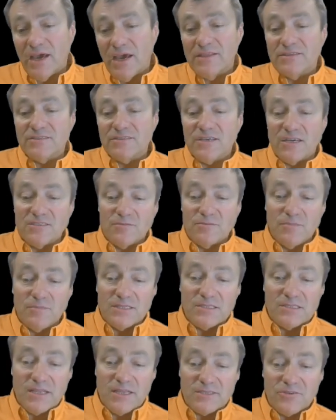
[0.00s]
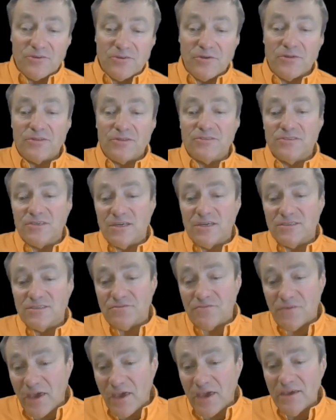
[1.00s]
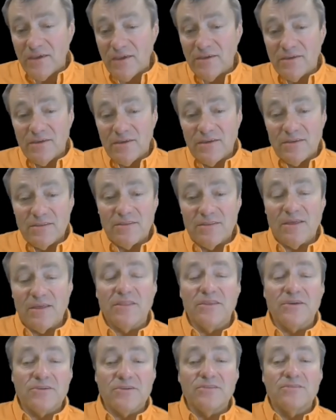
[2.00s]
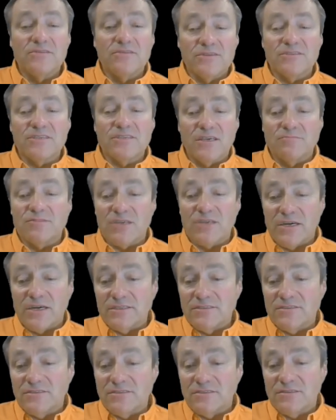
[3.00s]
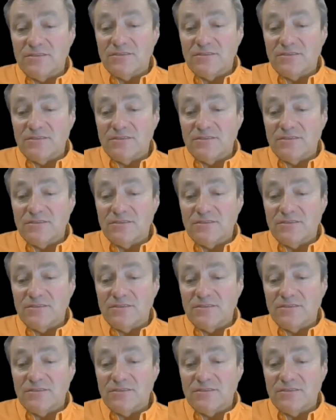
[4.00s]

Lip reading: and the size of B is less than or equal to the size of A, then they're the same size.